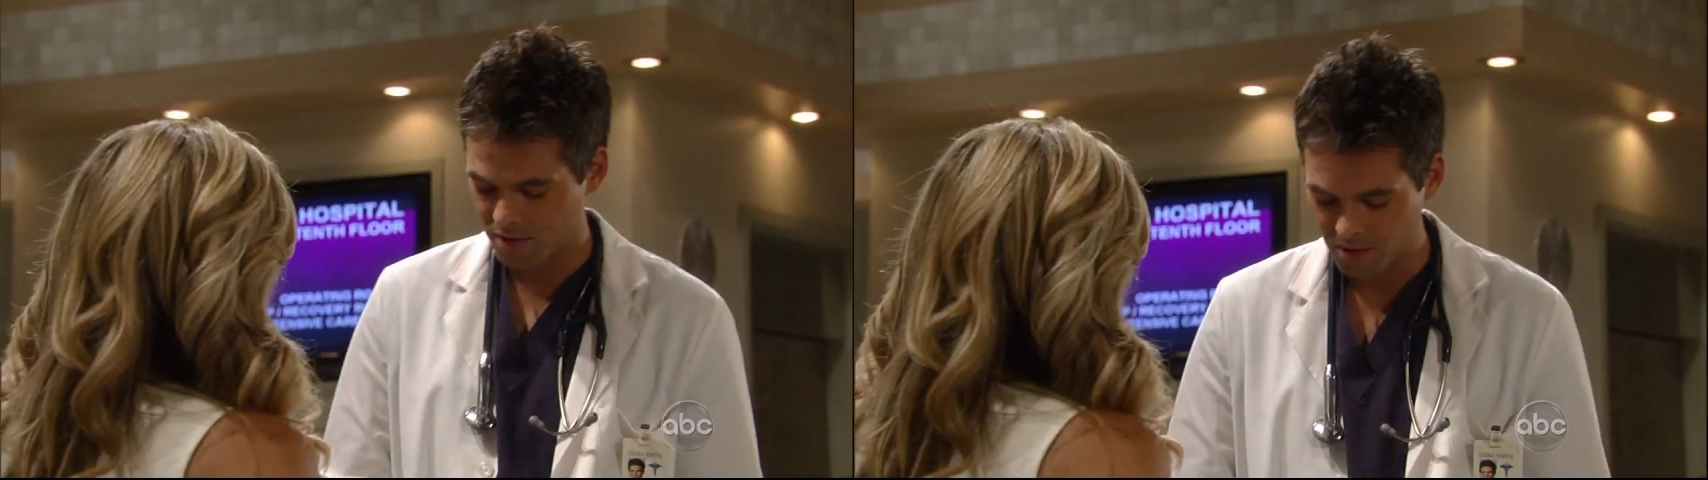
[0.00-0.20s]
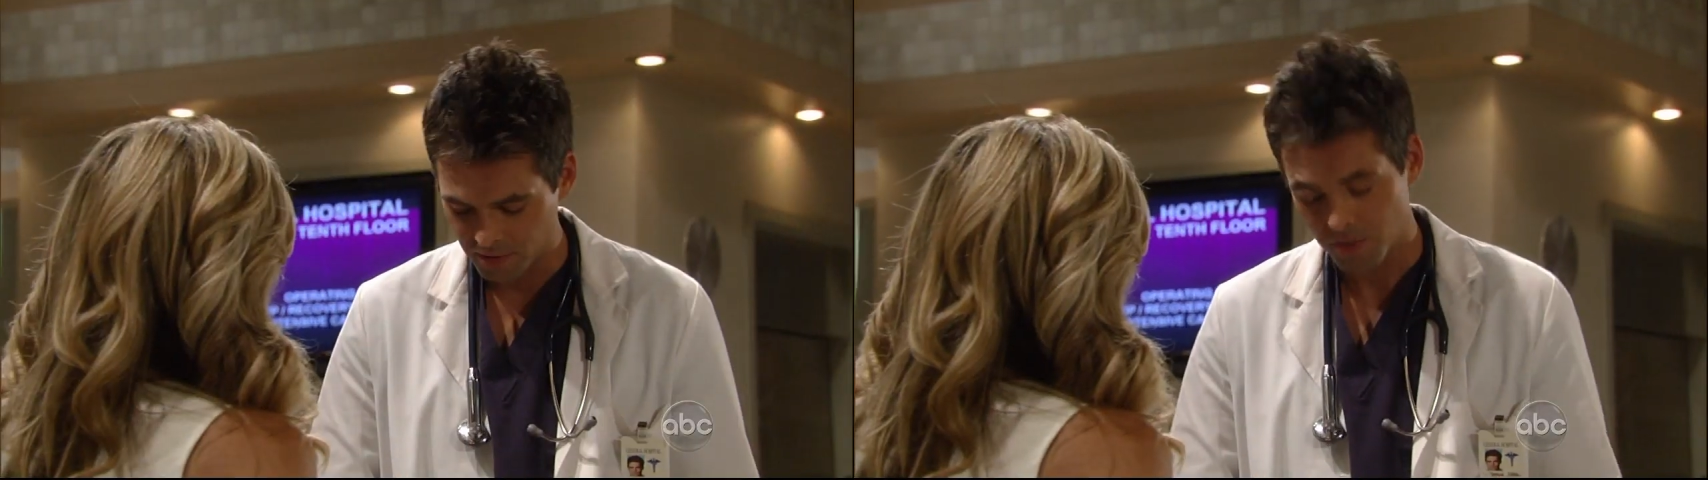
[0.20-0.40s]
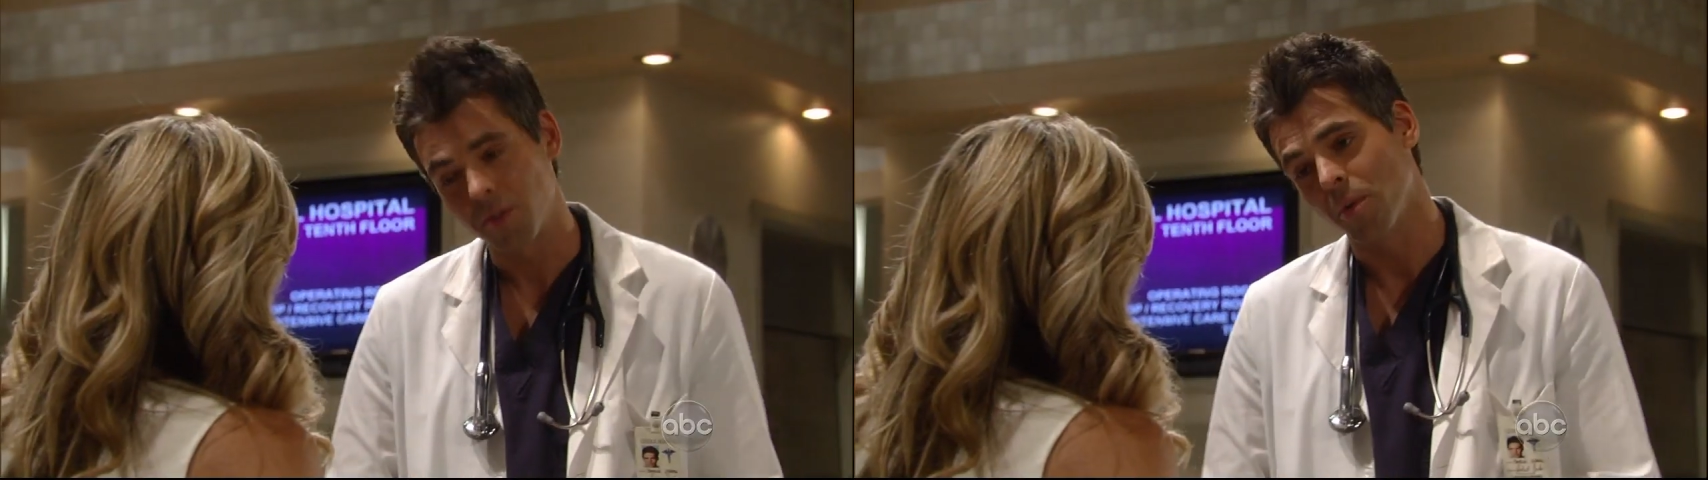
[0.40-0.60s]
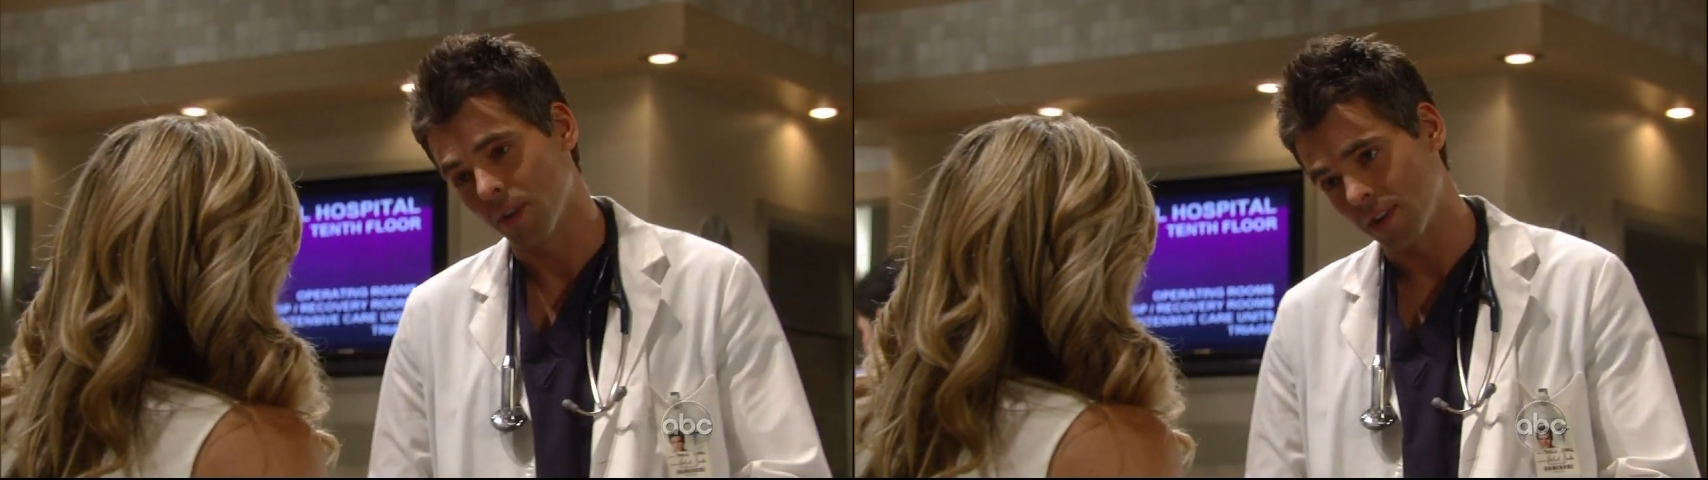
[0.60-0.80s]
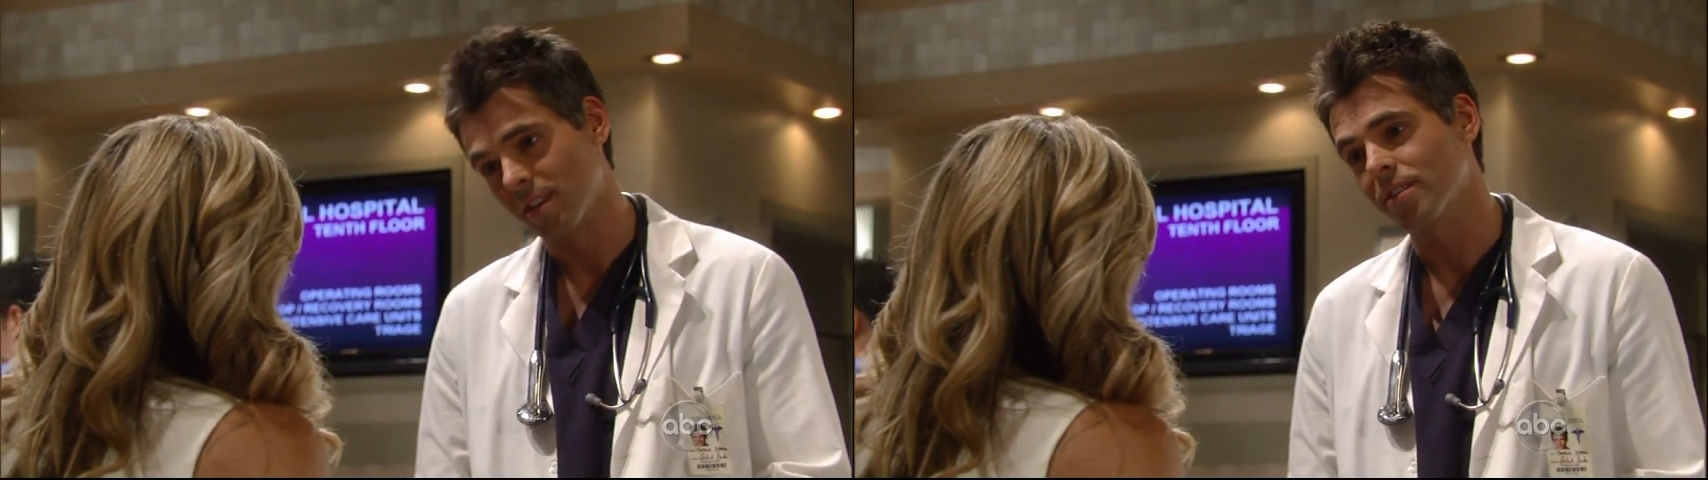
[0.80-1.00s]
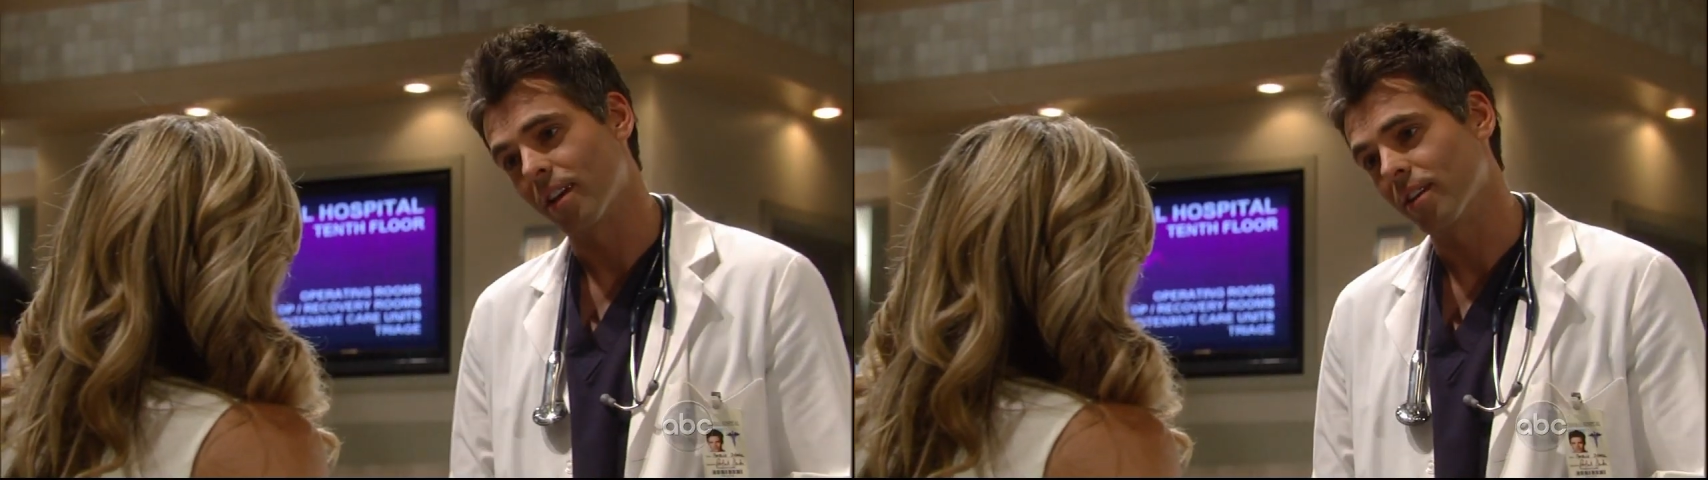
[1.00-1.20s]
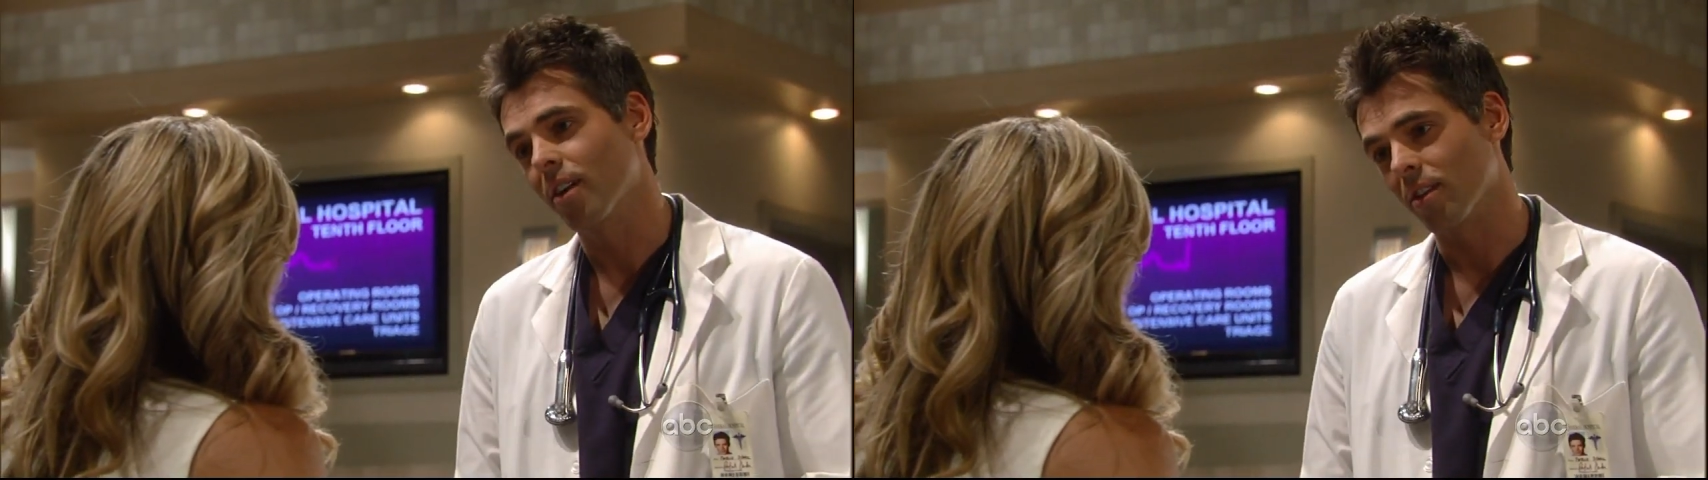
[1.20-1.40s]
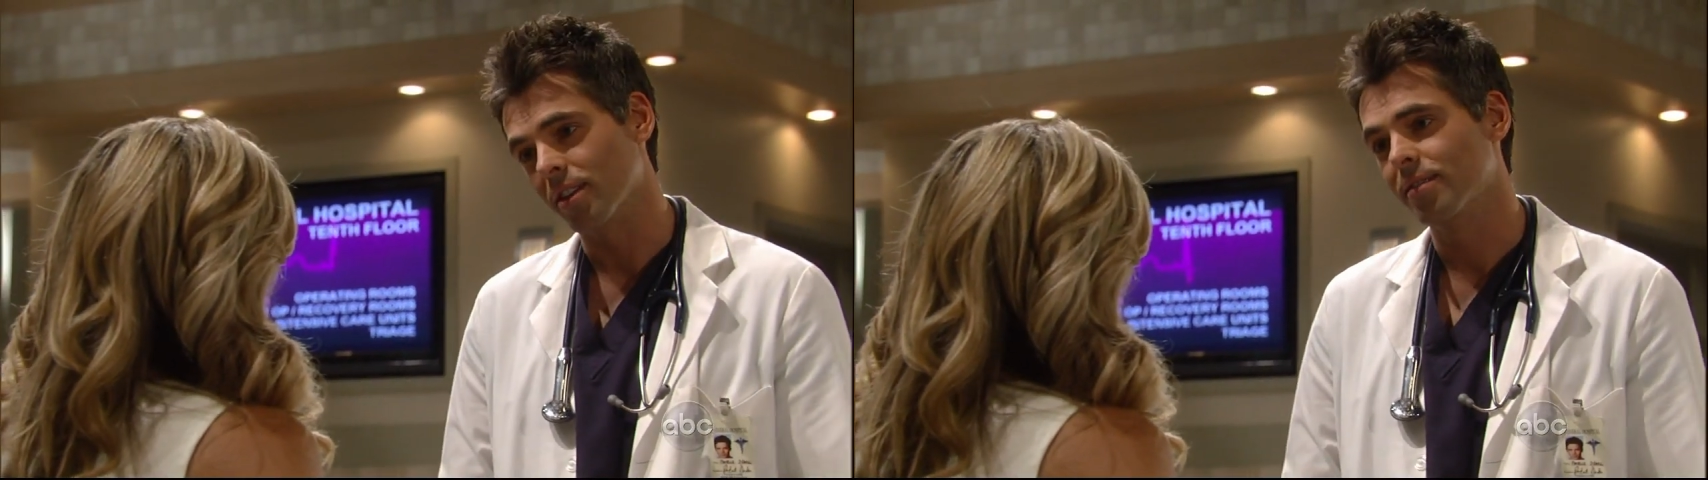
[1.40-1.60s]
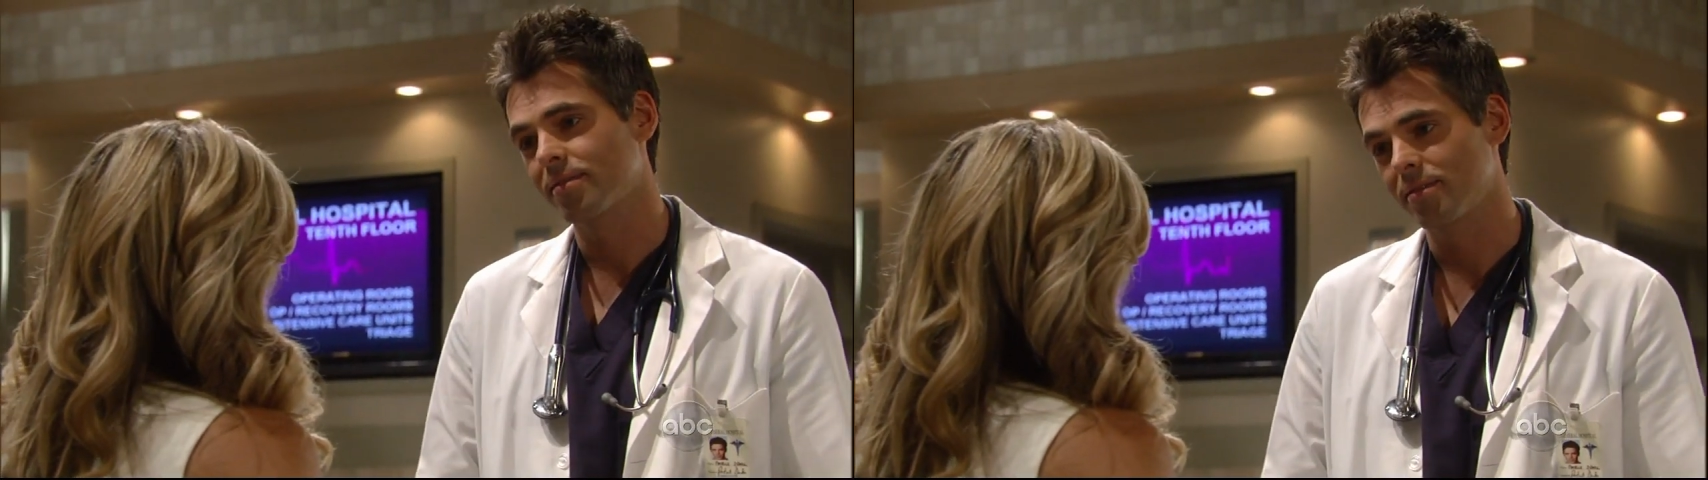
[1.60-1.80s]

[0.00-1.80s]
still too early to say, Carly.